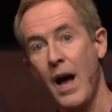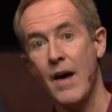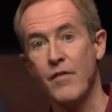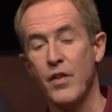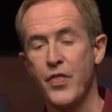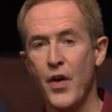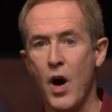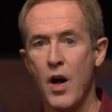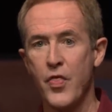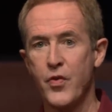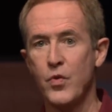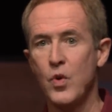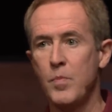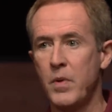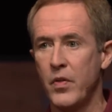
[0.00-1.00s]
you haven't thought
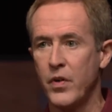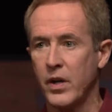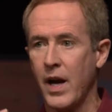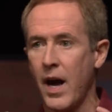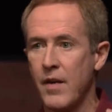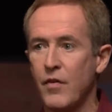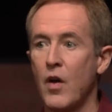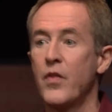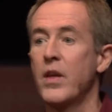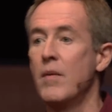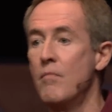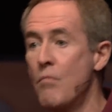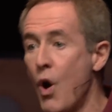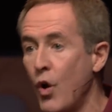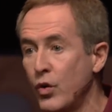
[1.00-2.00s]
through, but they're kind of on the
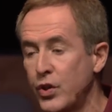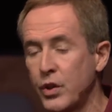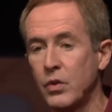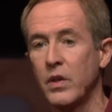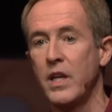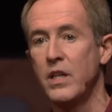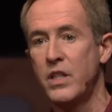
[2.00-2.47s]
emotional,